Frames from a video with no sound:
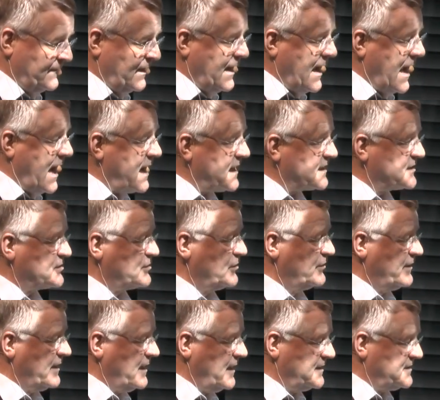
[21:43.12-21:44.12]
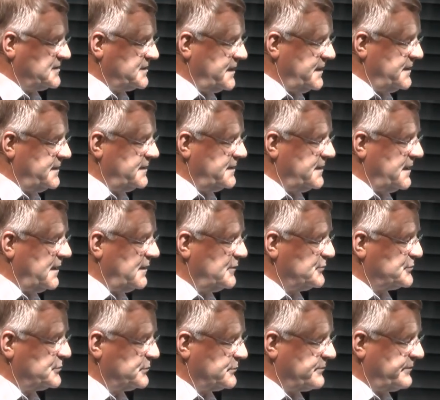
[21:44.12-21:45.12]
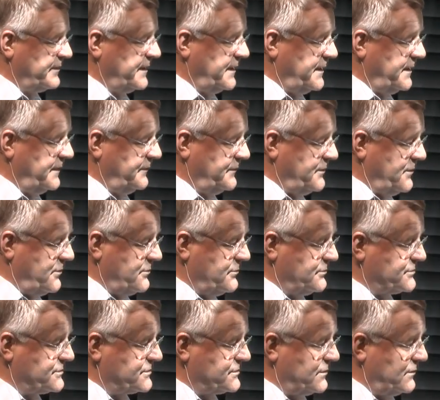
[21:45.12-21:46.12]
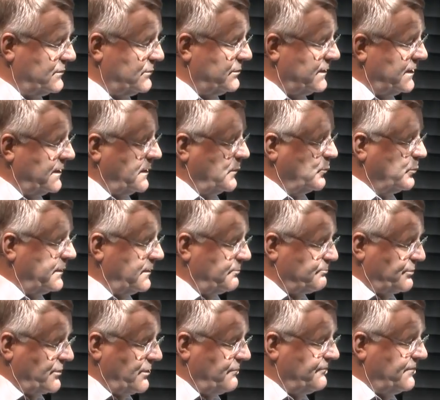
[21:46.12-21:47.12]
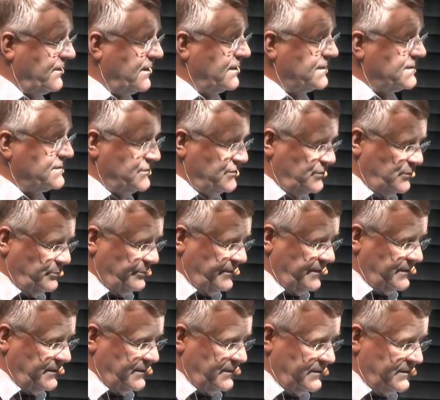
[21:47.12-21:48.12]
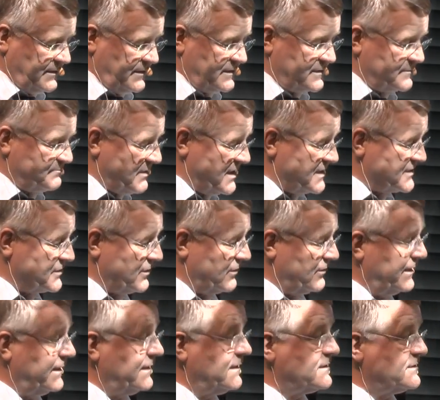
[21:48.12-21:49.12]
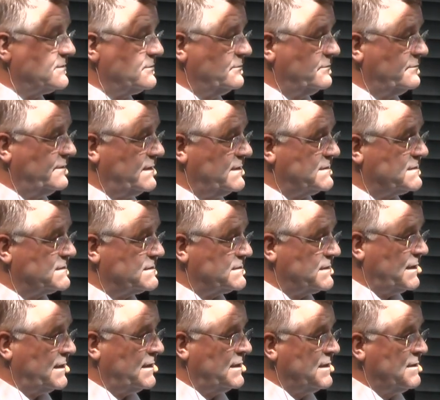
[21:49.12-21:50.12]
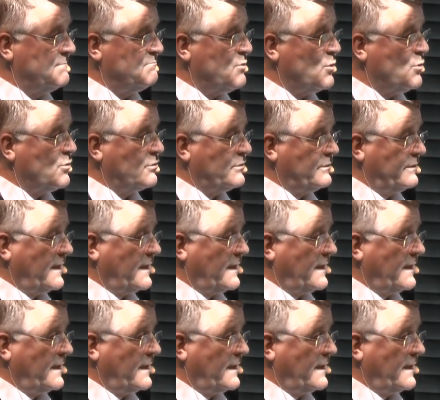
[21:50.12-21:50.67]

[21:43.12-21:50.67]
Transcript: action agenda, how to create those. So we'll provide you with a, a special link to this uh, book.